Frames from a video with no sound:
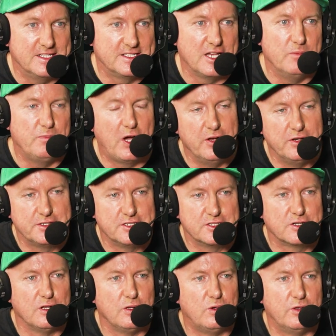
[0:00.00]
it. So
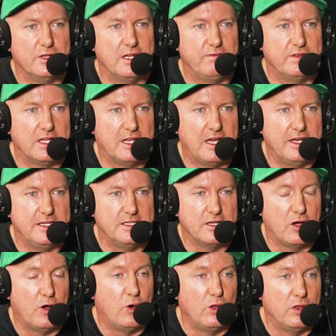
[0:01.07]
bonuses galore there for mm-hmm. the lady,
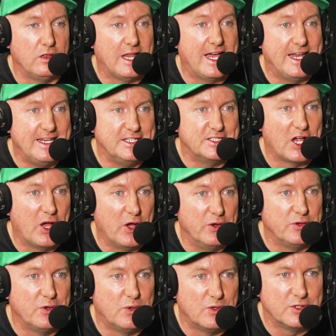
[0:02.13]
all ladies all
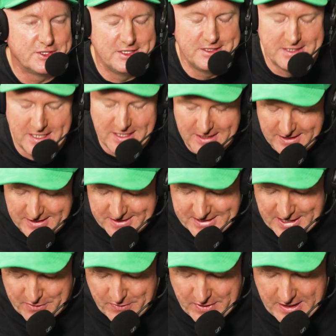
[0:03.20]
owned ladies horses. Owned, yeah.
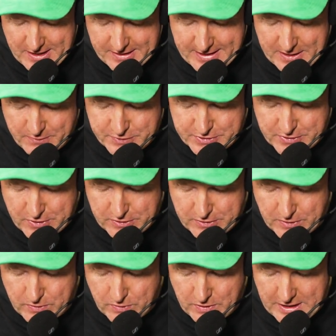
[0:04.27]
So uh, that was Skirt
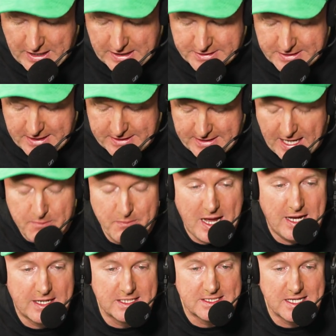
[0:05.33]
the Law last year. Tab
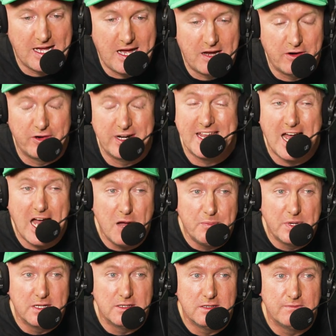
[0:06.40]
markets already
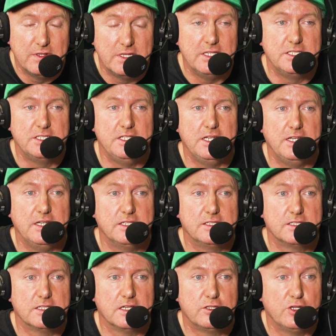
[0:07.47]
up for this
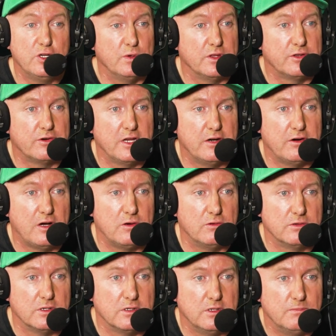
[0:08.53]
year's two and three year
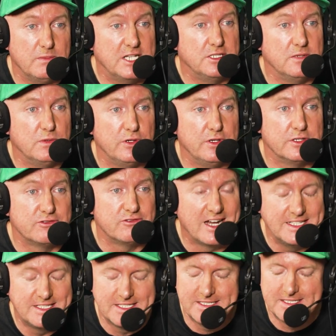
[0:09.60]
old Magic Millions
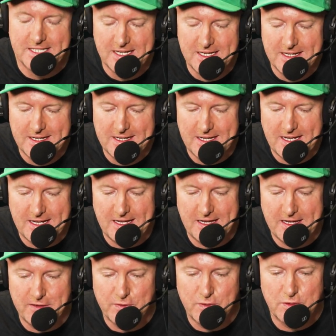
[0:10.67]
races. Uh,
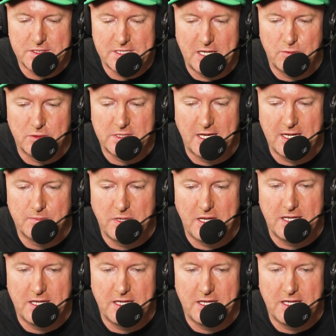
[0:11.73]
and of course, that will take